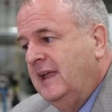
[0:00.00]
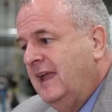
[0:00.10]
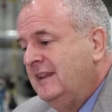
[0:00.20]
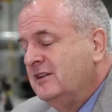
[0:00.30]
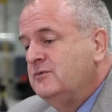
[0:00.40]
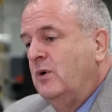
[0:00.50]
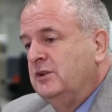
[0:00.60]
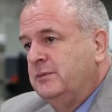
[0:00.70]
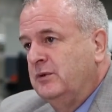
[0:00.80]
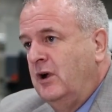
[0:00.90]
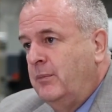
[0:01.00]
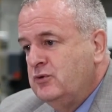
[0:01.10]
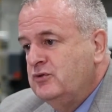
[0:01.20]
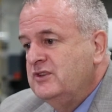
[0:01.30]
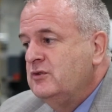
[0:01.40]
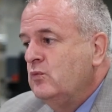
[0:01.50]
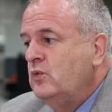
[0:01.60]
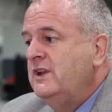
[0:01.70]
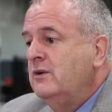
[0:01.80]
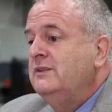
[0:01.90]
and there's multiple opportunities.
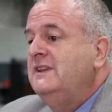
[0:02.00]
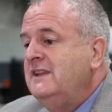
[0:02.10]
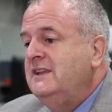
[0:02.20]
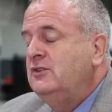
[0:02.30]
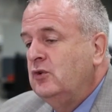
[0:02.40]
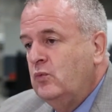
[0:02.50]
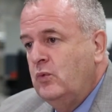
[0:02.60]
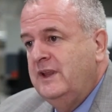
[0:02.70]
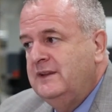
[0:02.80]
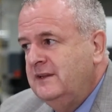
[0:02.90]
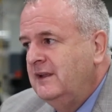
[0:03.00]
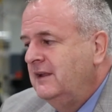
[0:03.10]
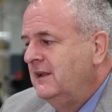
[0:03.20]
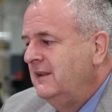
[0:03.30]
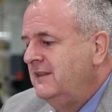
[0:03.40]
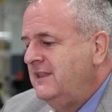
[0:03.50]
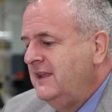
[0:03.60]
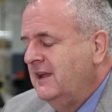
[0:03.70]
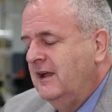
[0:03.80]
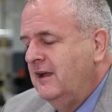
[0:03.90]
We don't need to win the